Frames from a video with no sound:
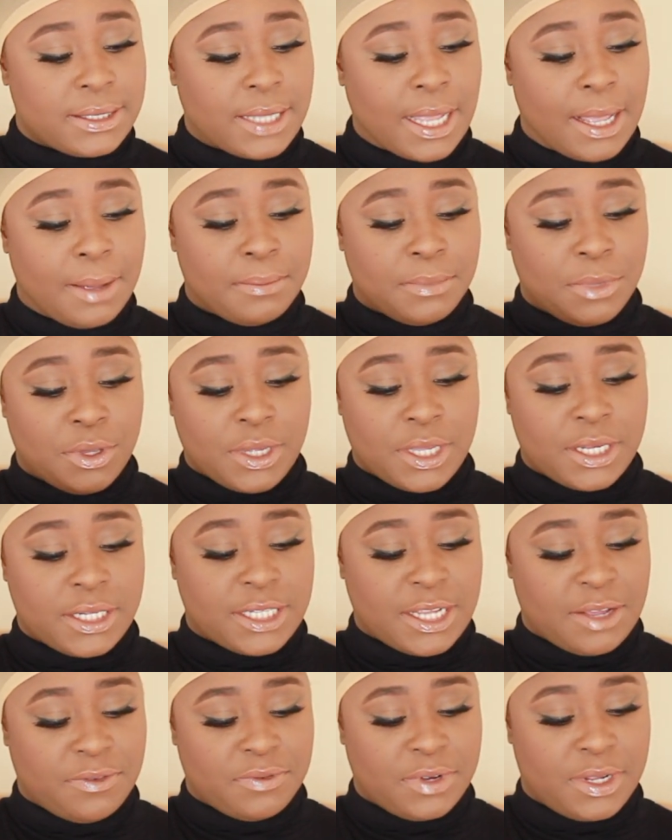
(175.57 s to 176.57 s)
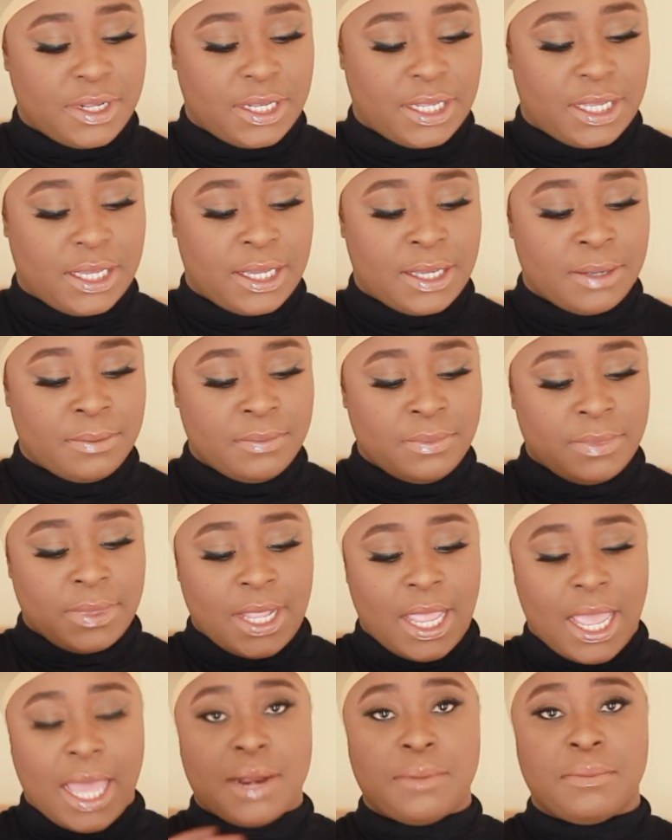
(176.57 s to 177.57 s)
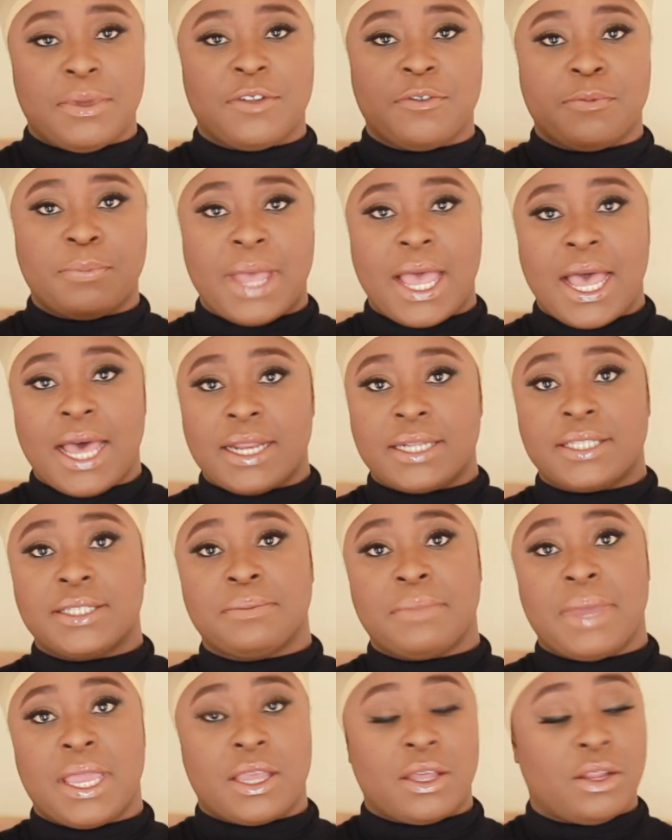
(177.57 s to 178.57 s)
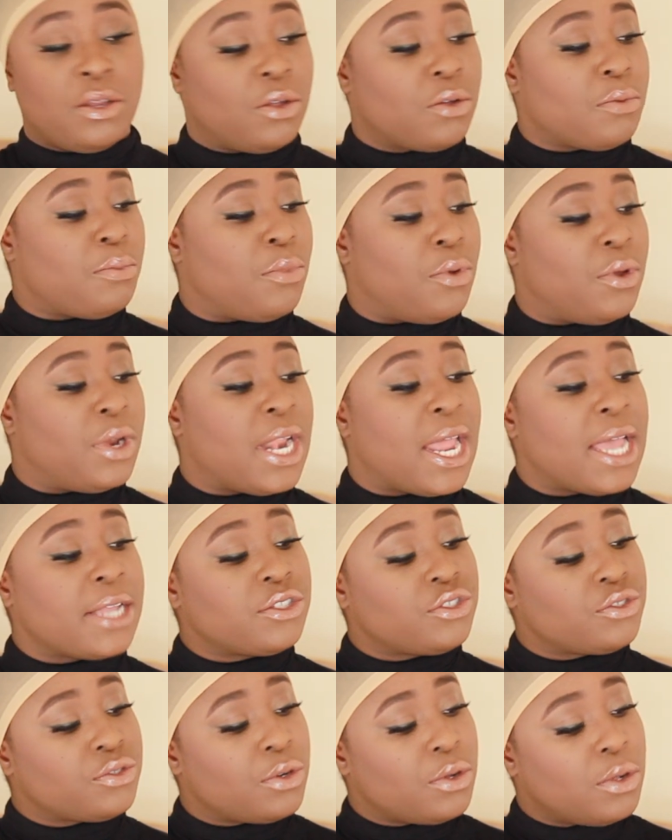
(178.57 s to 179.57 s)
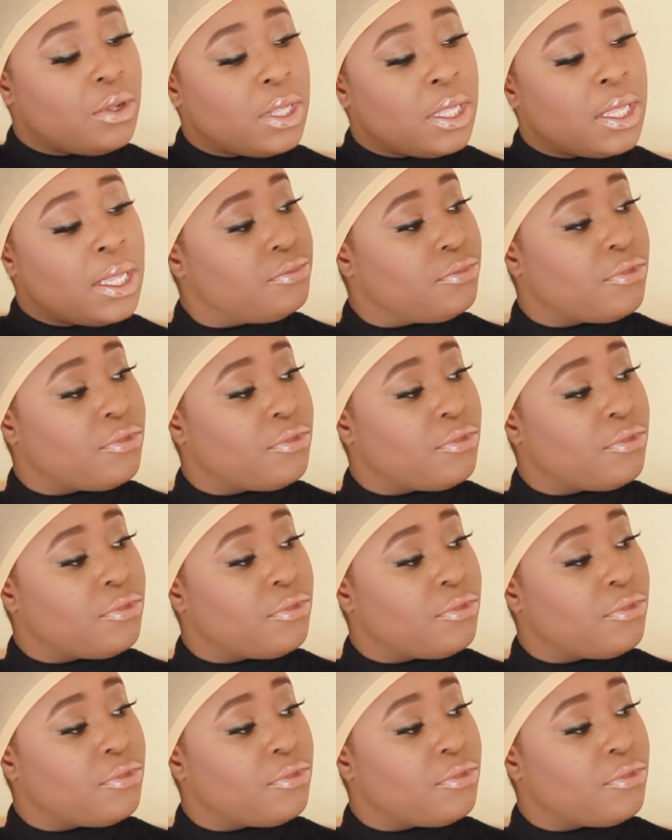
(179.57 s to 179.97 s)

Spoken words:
You can definitely add a bit of powder to make it look more natural.